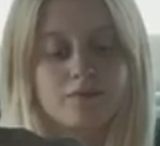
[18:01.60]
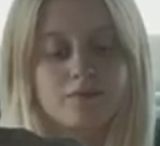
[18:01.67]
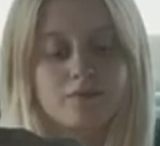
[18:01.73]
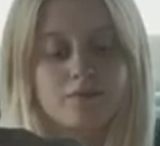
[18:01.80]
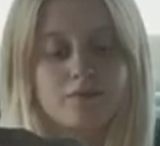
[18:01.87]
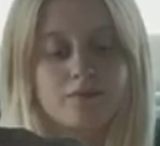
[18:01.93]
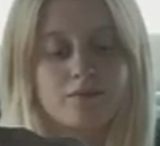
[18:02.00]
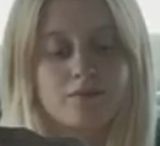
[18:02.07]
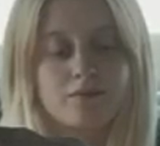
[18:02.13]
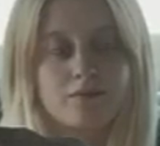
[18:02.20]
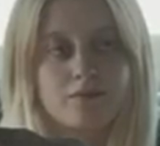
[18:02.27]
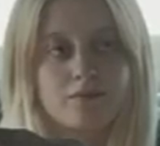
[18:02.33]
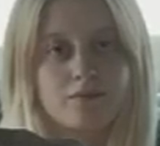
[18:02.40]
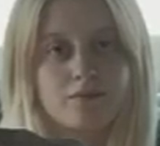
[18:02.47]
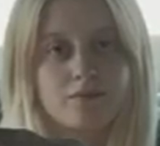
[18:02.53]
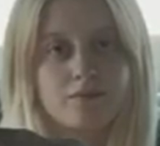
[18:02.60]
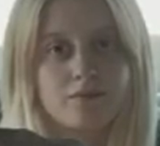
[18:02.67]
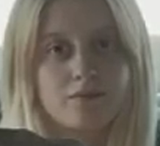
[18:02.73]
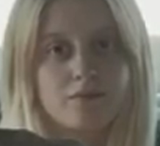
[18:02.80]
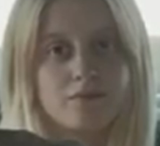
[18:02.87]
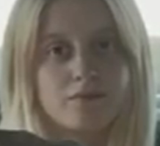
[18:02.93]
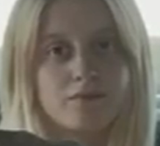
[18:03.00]

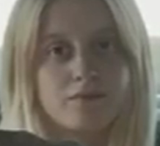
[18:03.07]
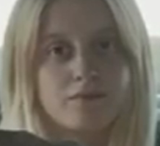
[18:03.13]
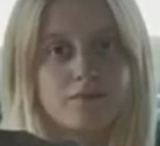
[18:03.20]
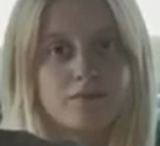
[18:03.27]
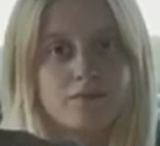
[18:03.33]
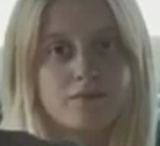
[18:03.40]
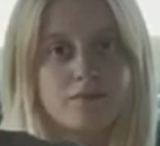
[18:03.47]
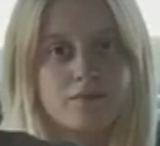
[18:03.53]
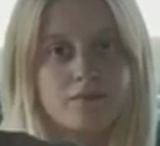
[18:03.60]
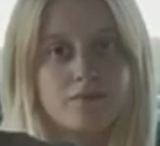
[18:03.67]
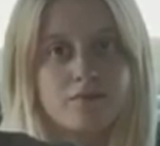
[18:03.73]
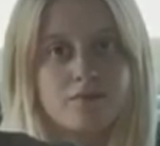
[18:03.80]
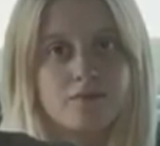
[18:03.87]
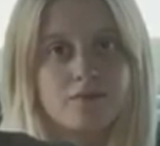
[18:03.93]
[no speech]